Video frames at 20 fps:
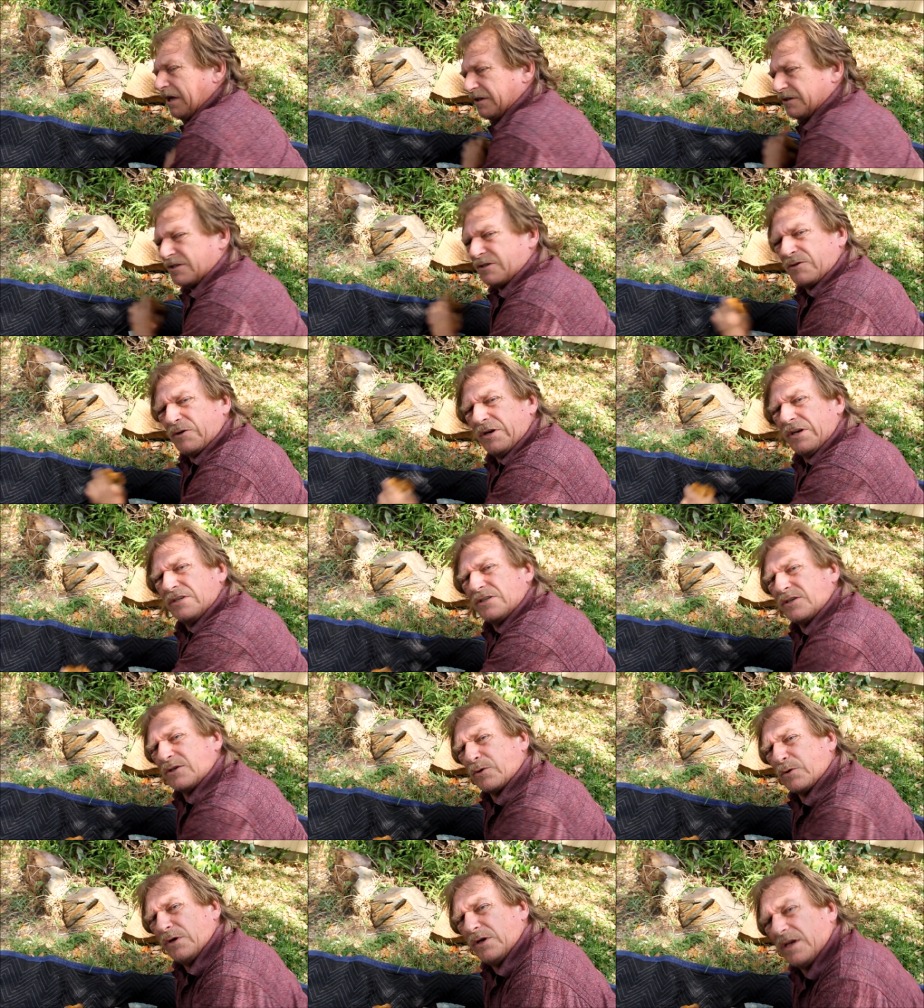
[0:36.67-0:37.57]
kind of
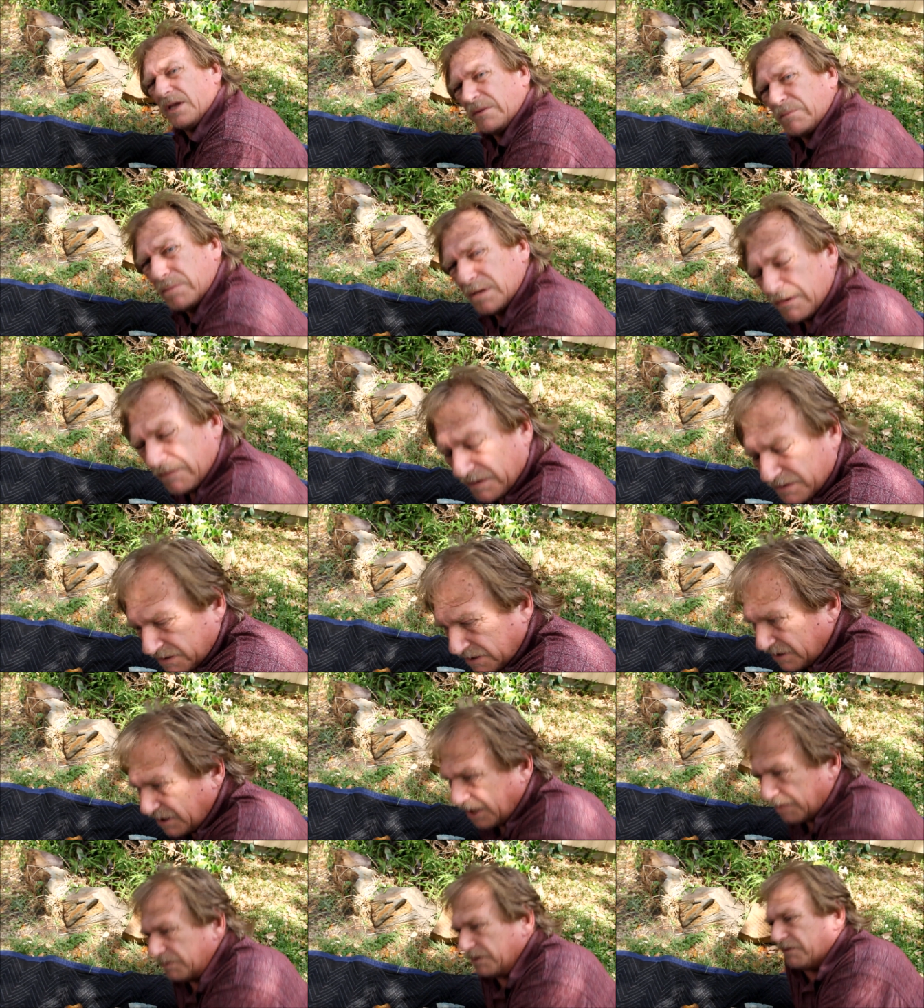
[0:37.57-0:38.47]
strange tree. I believe that's the
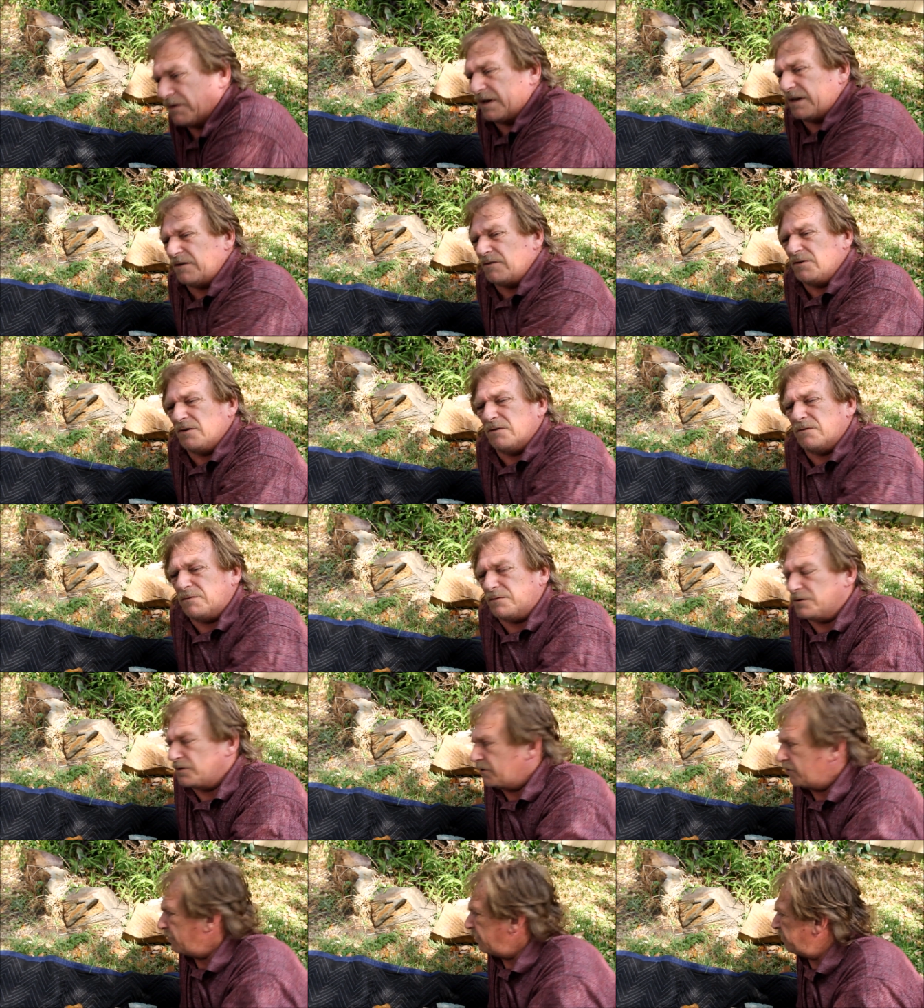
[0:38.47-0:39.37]
name of it. I don't know for
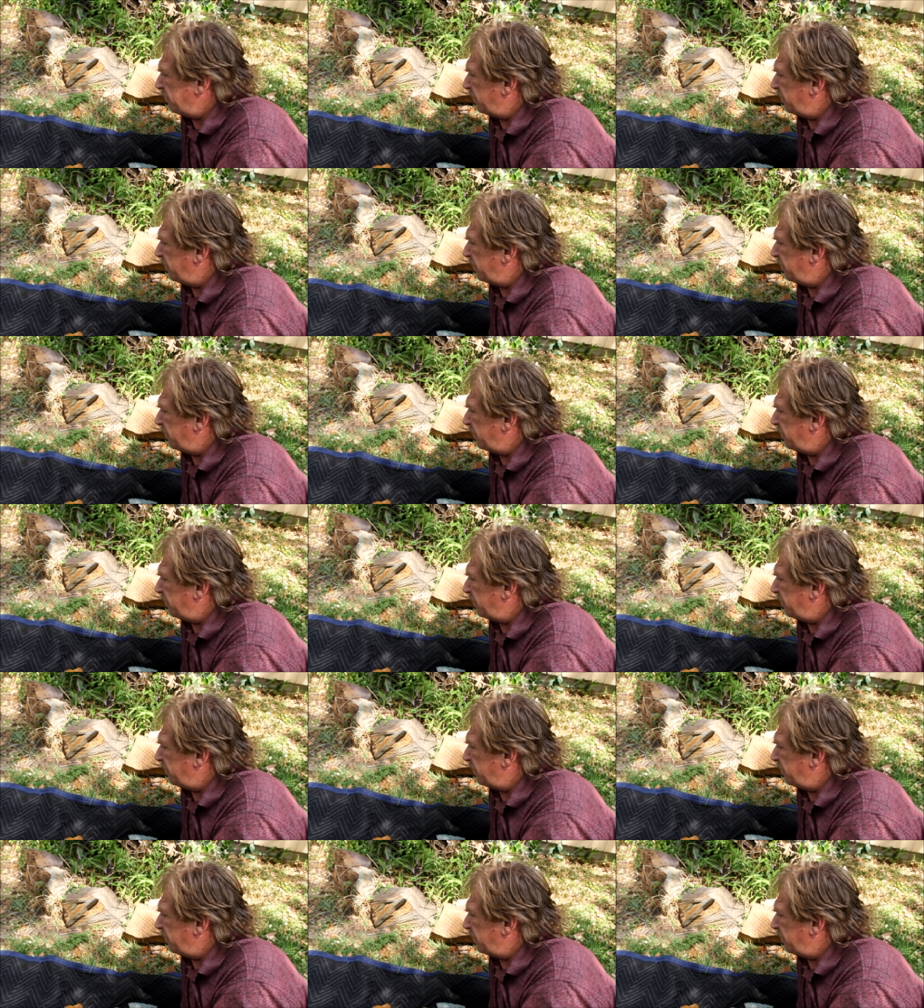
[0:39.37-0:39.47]
sure.